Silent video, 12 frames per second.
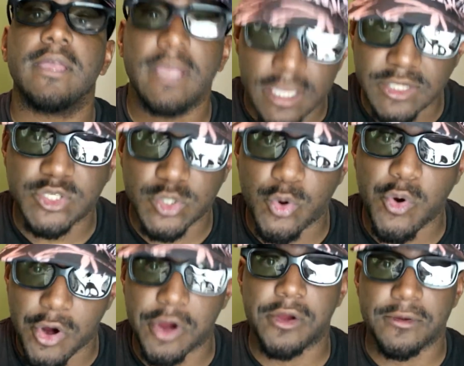is your
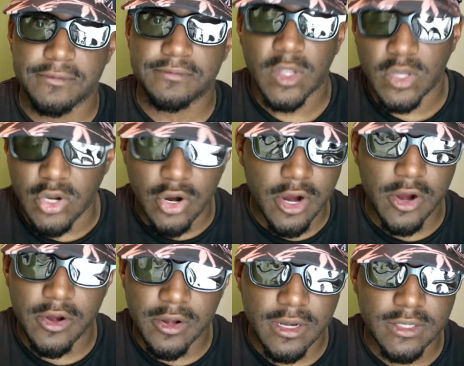hurt. Your
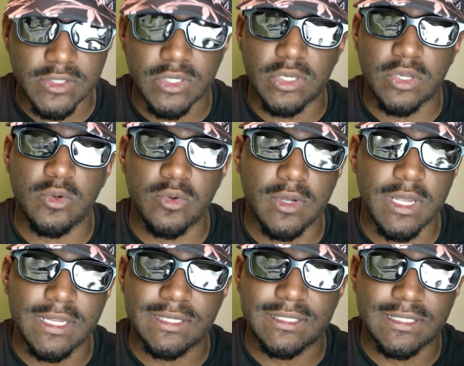hurt to you
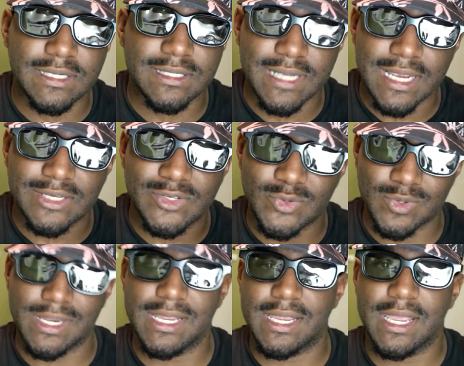is just as
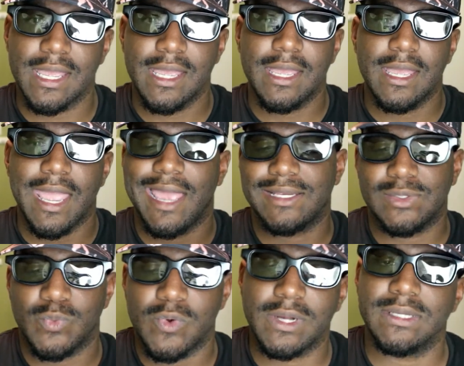unique as
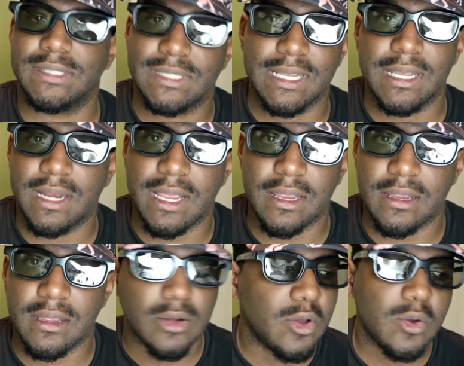one's
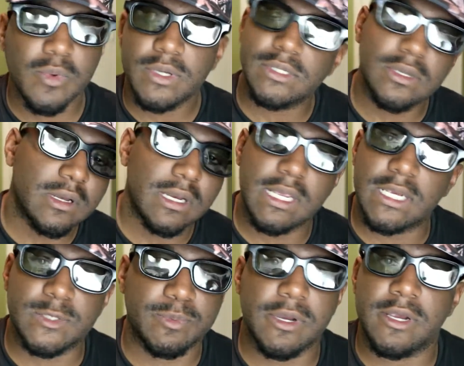DNA. No one's going to
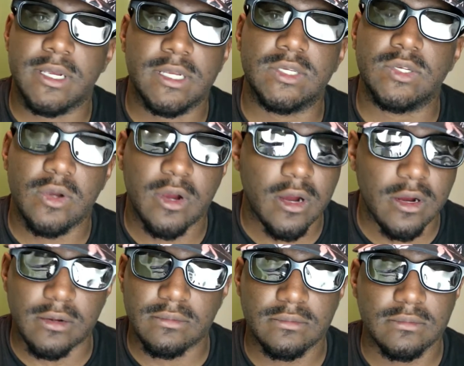experience your
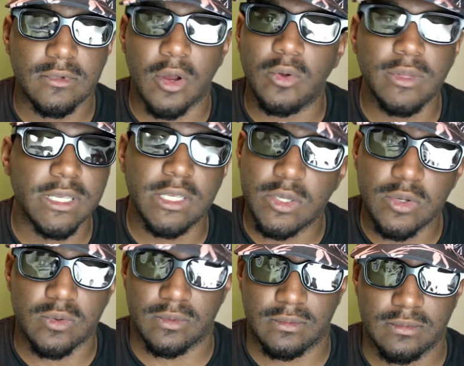hurt. Only
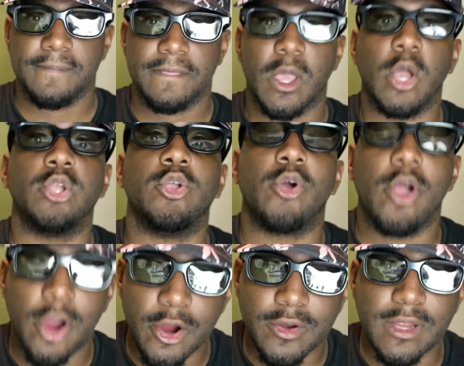you. Your
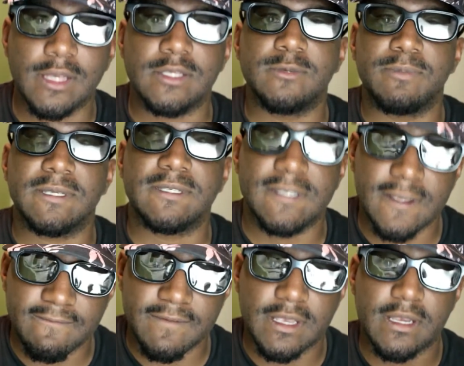hurt is
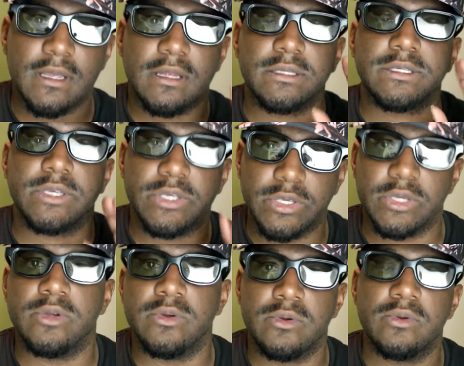specific to
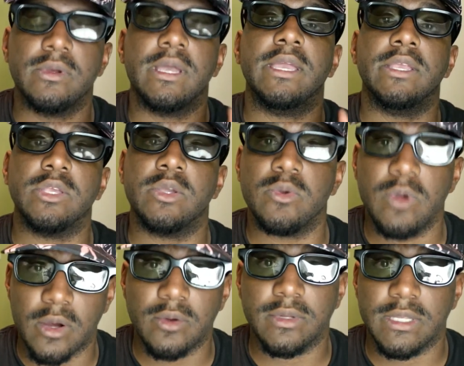you and you
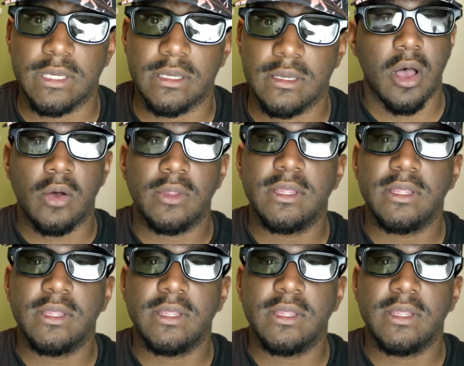only. Only